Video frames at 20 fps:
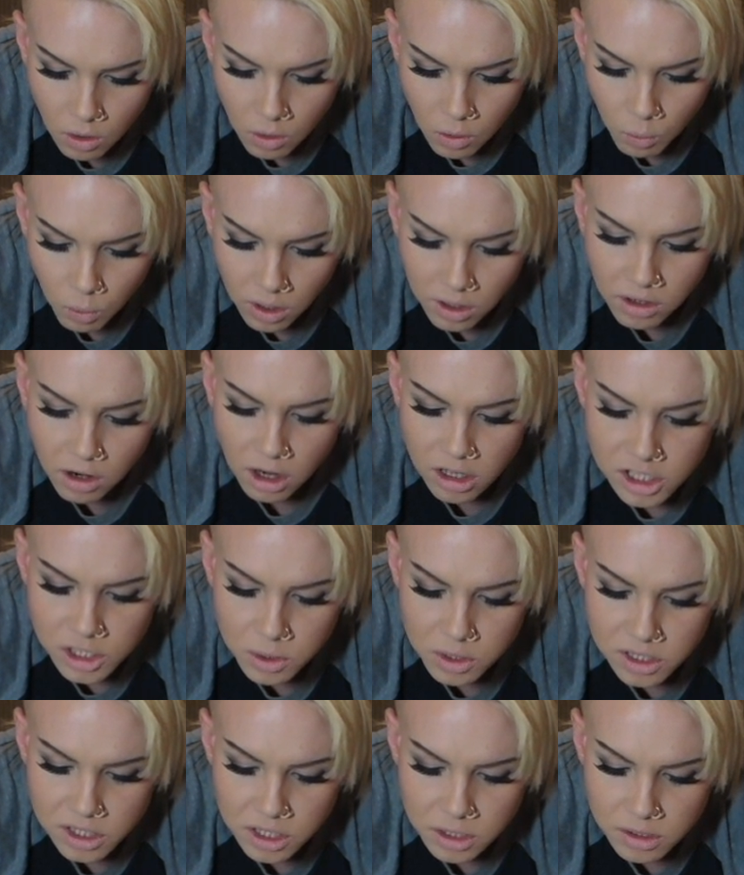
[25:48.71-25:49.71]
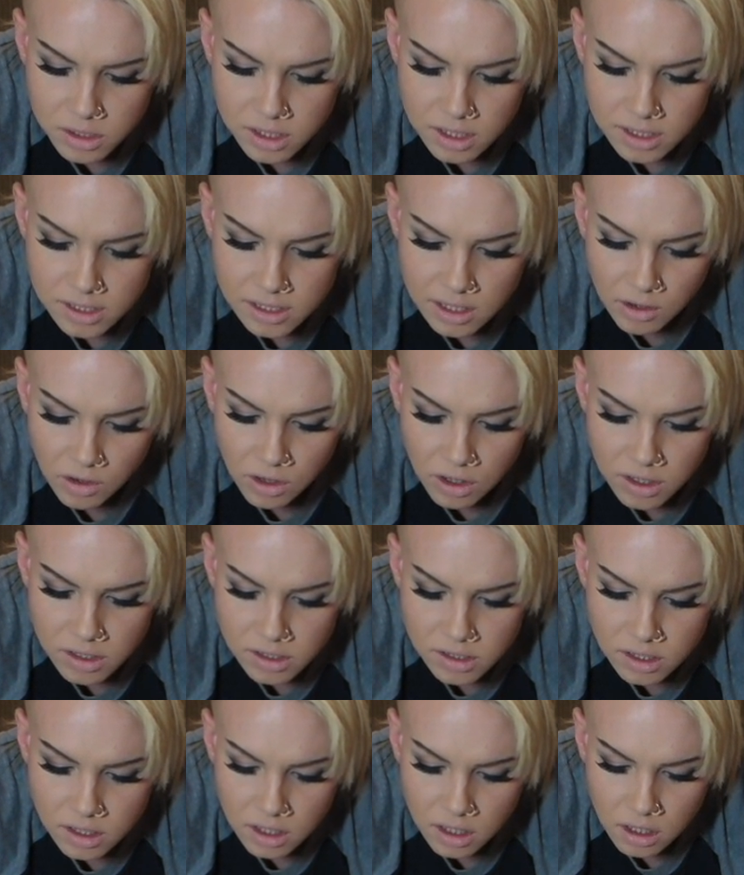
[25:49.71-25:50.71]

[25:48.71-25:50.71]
What got you into using steroids?